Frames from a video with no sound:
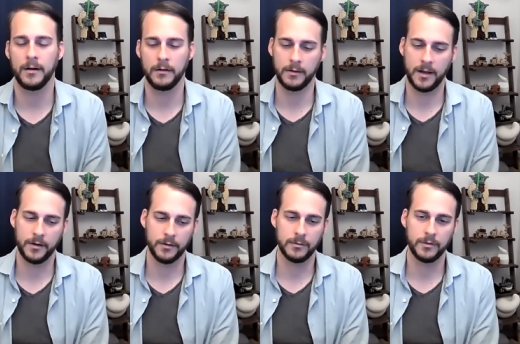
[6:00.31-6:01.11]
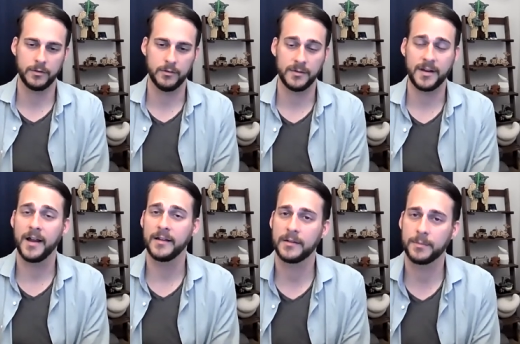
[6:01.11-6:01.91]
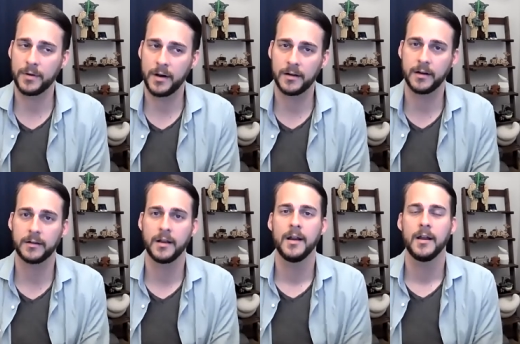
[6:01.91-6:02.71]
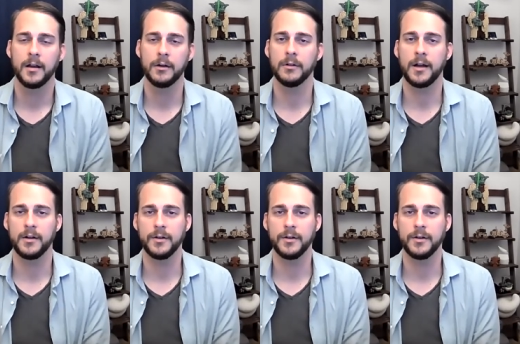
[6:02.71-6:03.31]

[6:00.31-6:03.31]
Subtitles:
It'll allow you to test the product. It'll allow